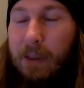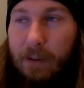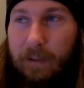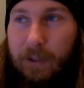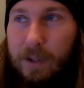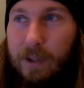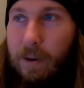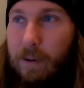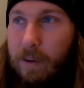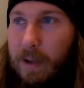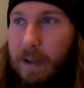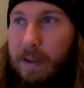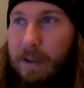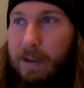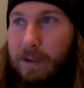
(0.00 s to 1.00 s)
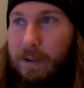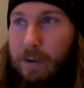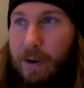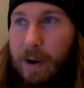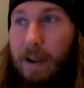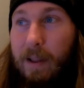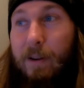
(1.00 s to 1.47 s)
they've shown in this
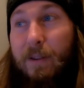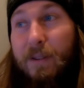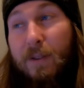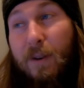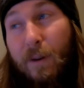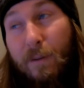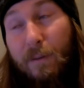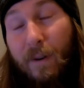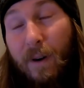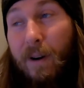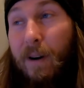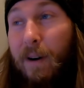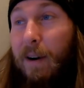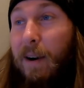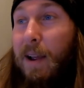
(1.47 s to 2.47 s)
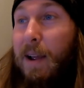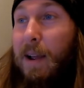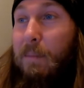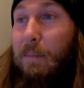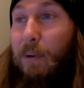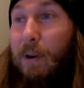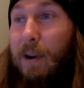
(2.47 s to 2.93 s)
trailer so far
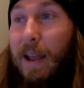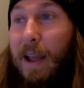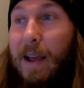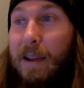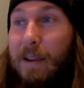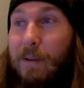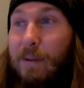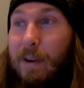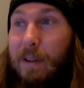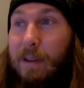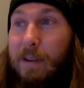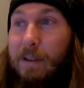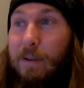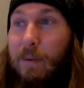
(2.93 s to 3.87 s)
pretty accurately.